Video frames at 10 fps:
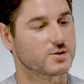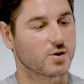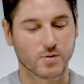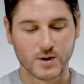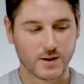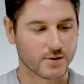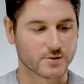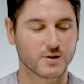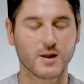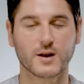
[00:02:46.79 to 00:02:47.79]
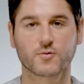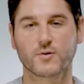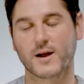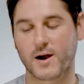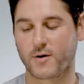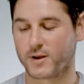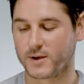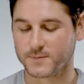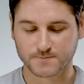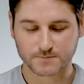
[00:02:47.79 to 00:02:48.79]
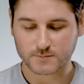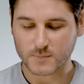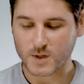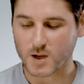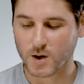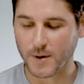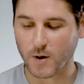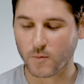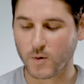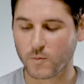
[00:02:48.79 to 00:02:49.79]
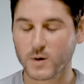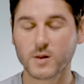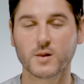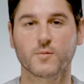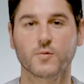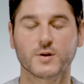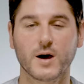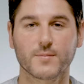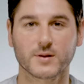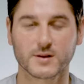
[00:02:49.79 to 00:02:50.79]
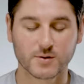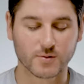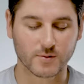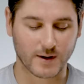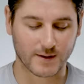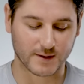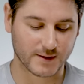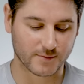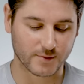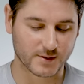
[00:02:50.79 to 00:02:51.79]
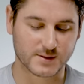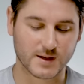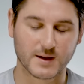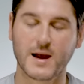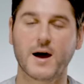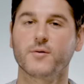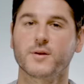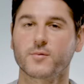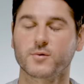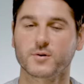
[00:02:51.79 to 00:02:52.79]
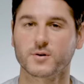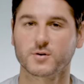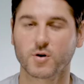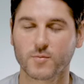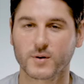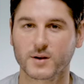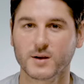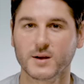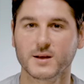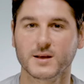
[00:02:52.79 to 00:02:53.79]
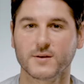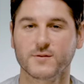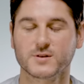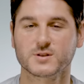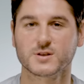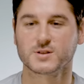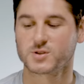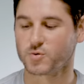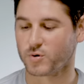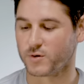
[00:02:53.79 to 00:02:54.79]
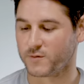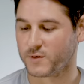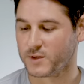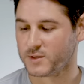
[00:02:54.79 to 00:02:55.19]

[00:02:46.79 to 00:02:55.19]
So there's a lot of gray area about what will and will not be legal, and they didn't really say how they were going to determine if it's just sort of